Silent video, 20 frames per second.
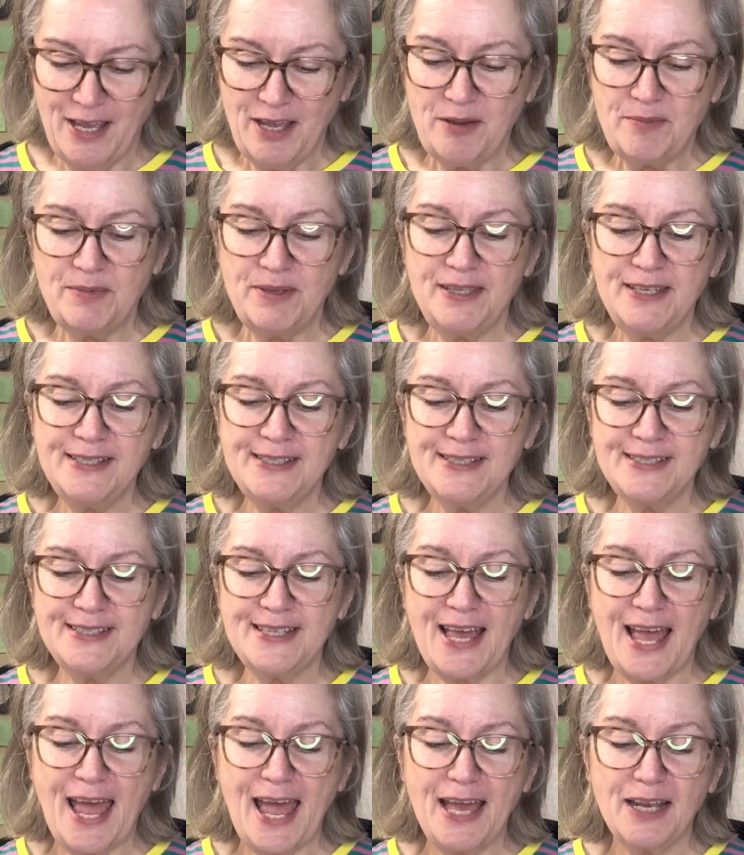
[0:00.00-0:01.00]
But this is
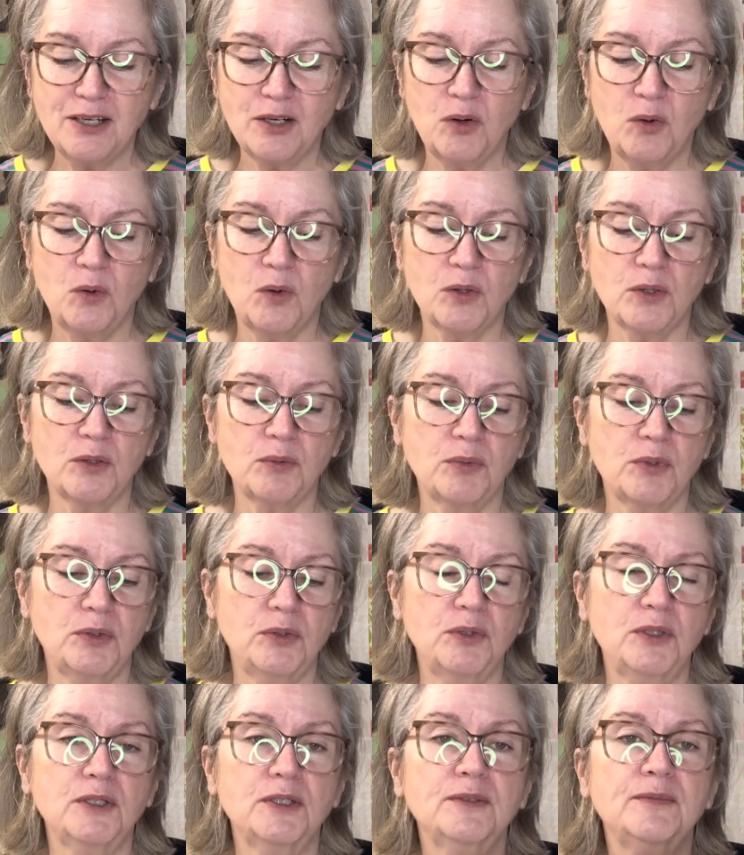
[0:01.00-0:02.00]
the add a quarter
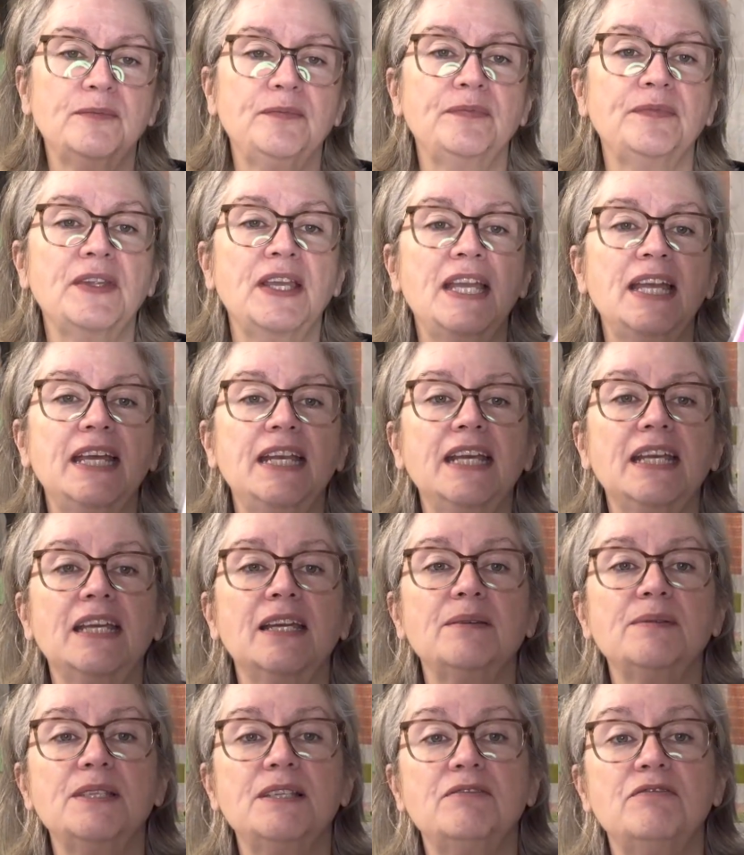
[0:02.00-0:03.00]
ruler, and it
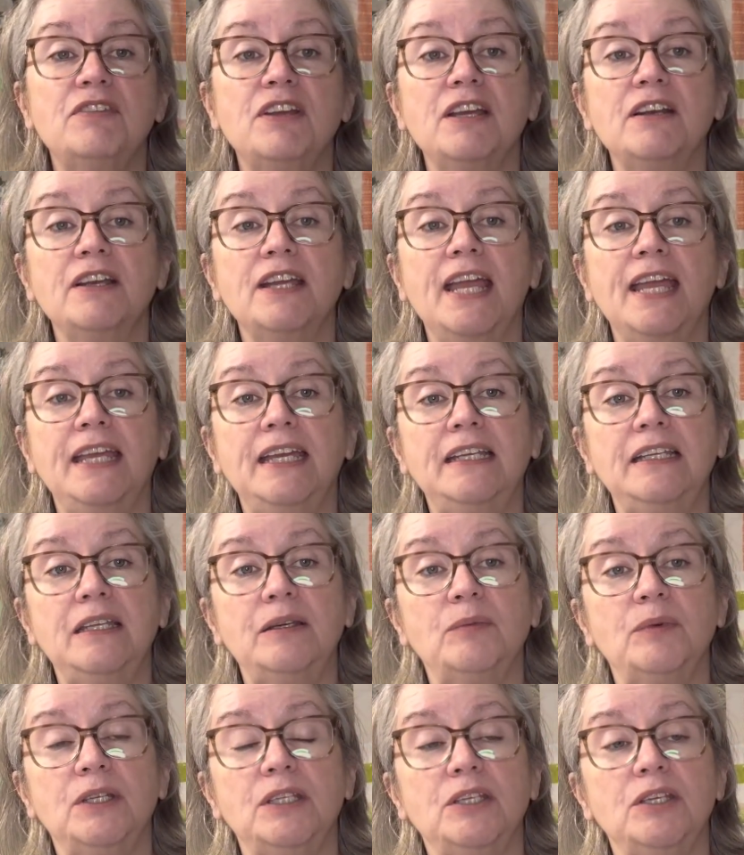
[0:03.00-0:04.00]
comes in very handy
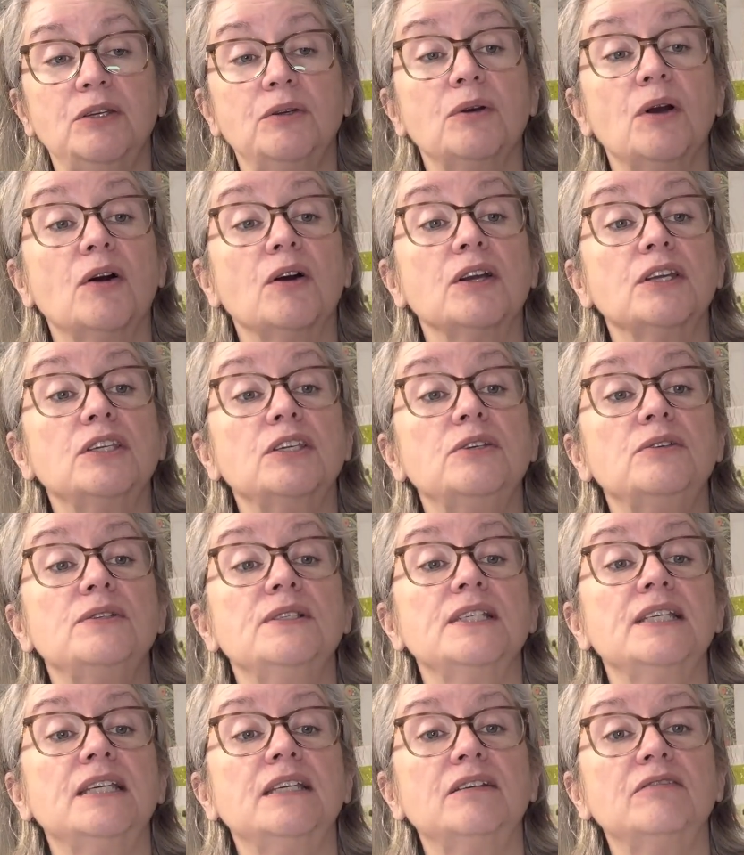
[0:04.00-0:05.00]
when you are
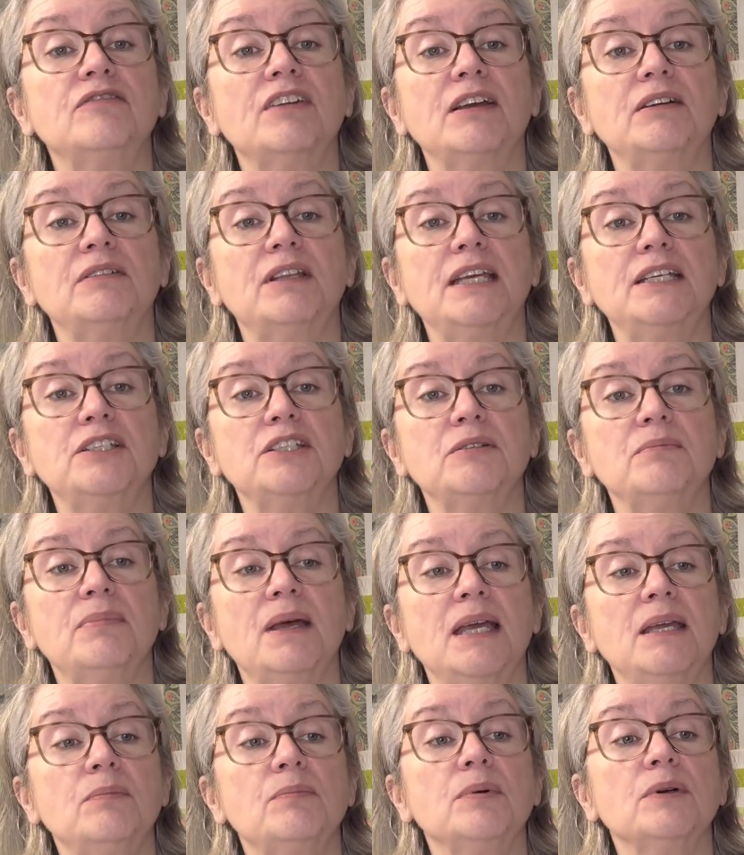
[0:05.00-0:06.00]
using foundation
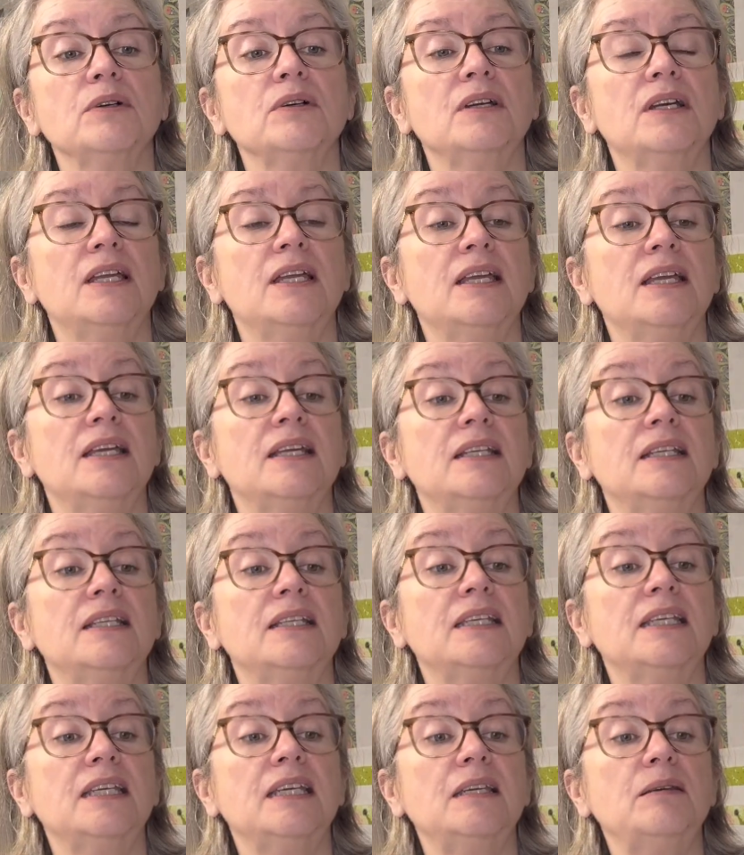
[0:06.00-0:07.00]
paper to
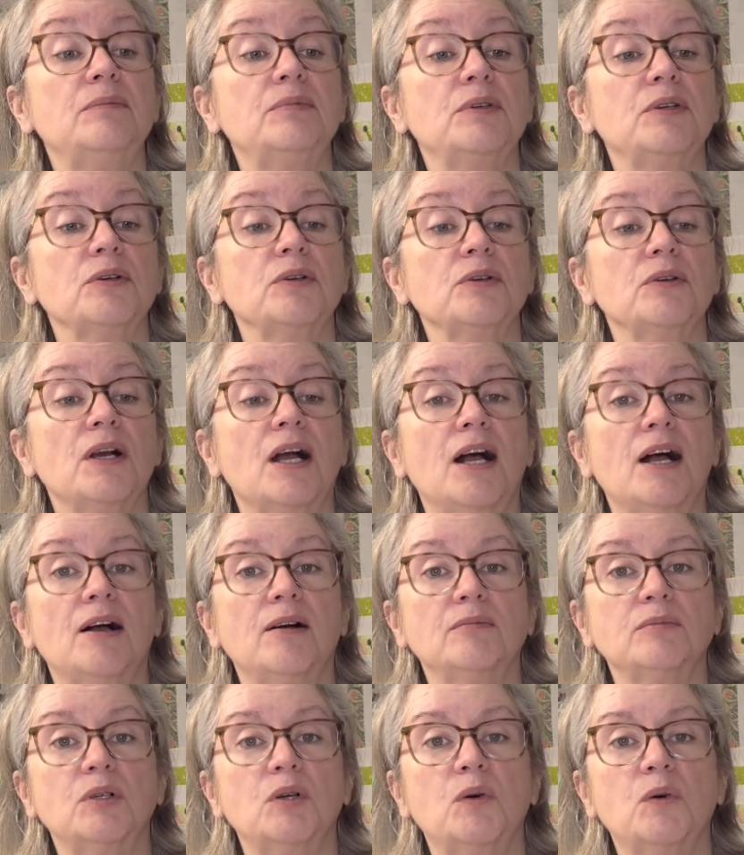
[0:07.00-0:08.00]
keep your
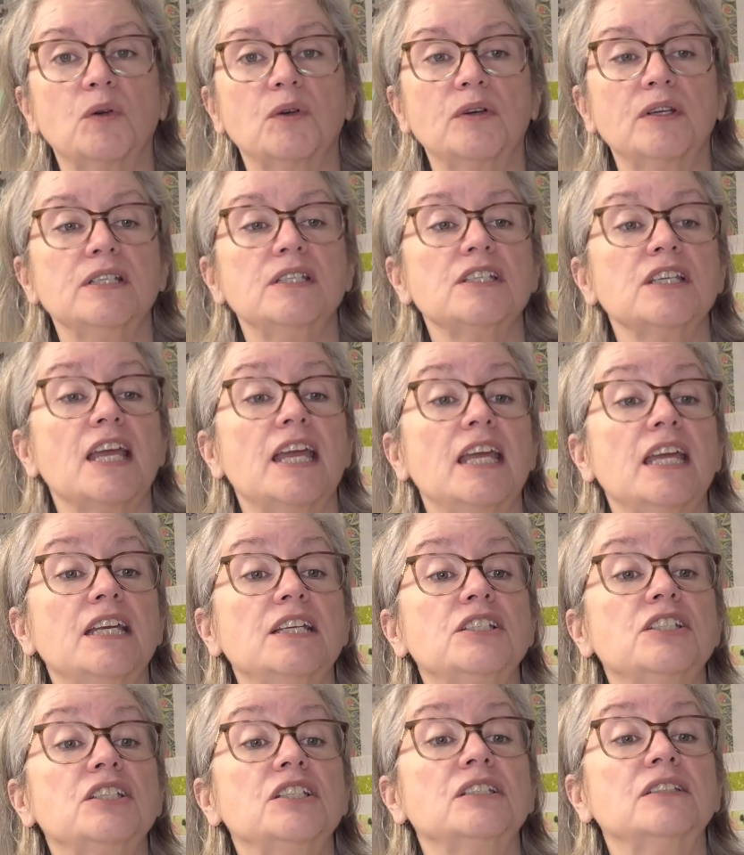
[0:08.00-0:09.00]
1/4-inch
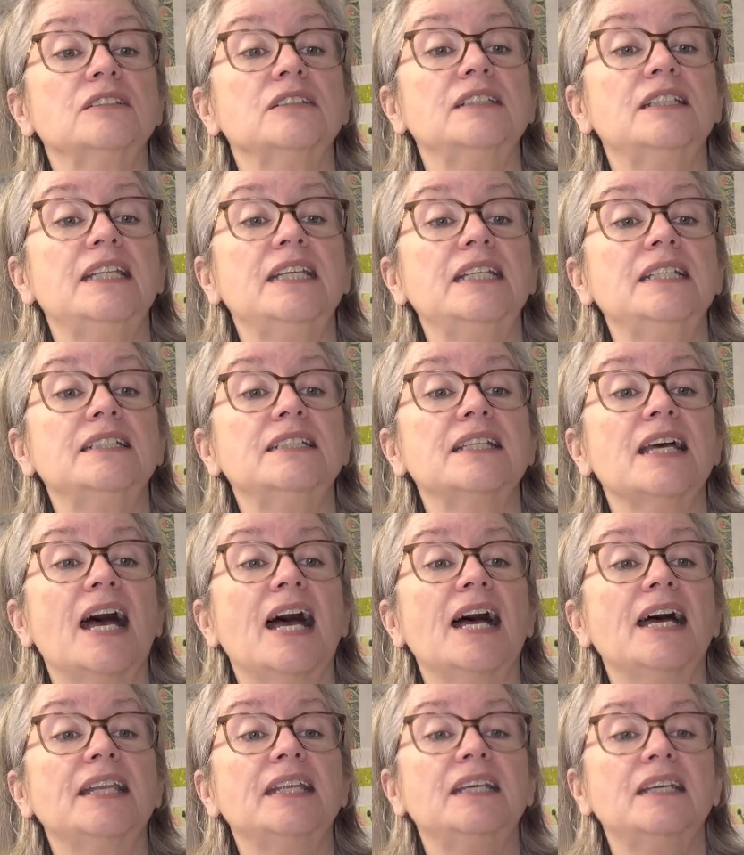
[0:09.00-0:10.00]
edge neat and
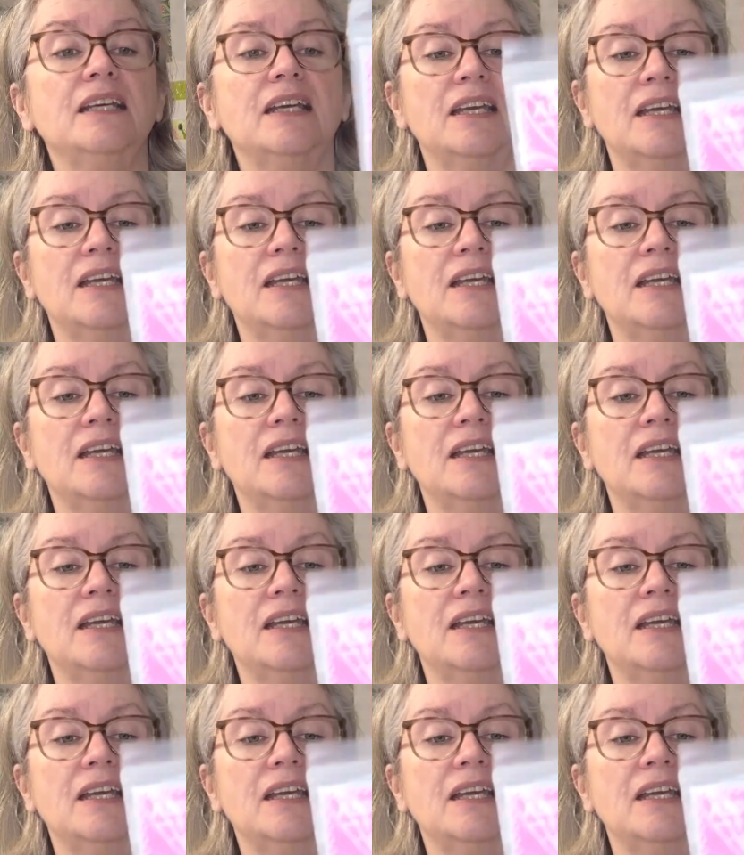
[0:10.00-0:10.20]
tidy.